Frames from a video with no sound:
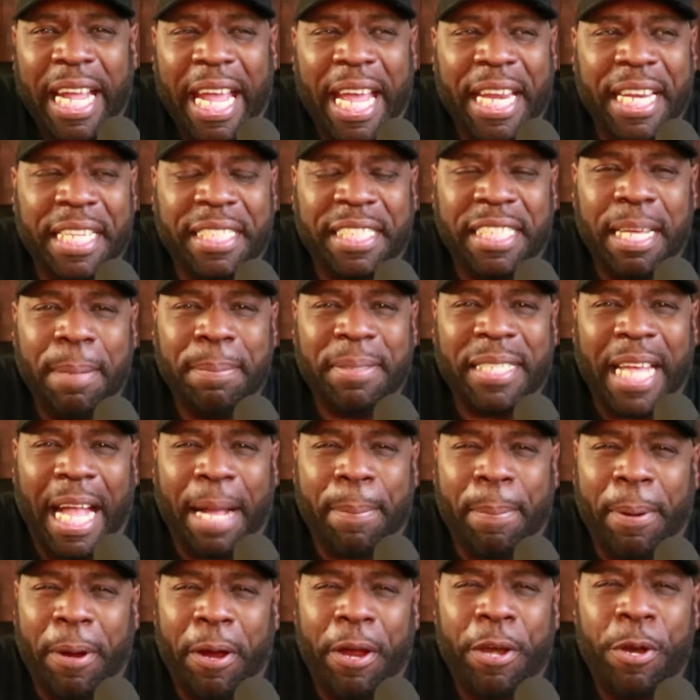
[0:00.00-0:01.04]
And it seems
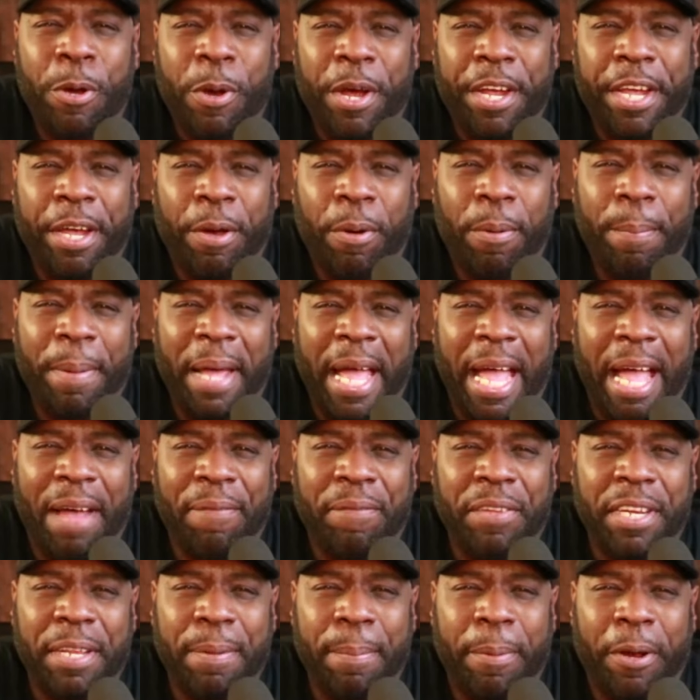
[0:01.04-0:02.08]
like paranoia on
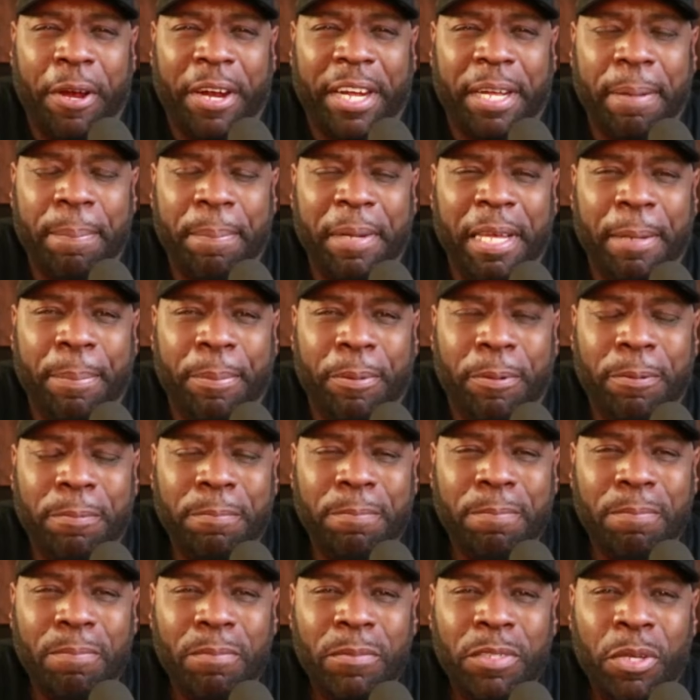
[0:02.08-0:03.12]
behalf of the American people
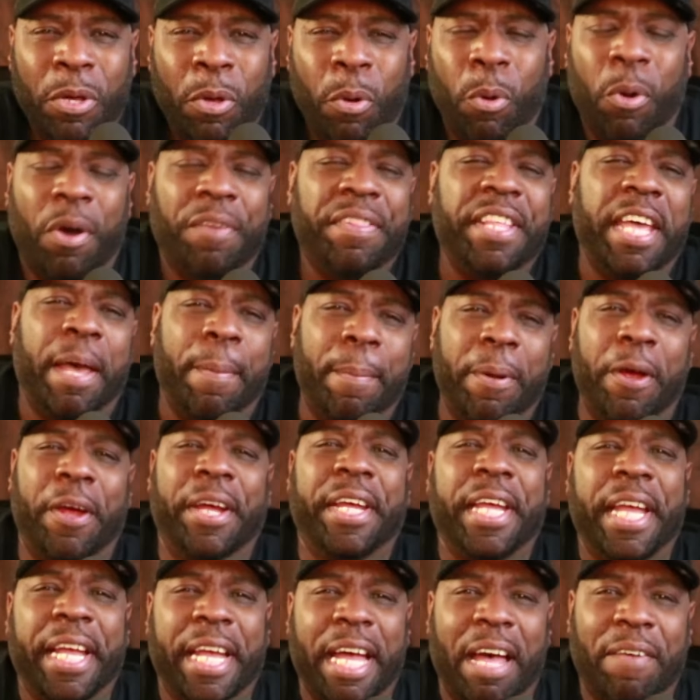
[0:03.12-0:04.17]
or the
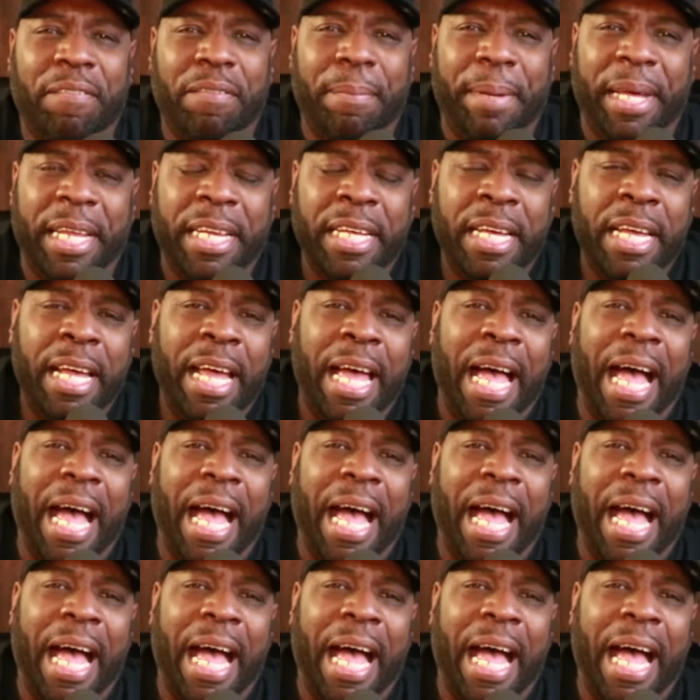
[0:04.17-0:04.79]
American government.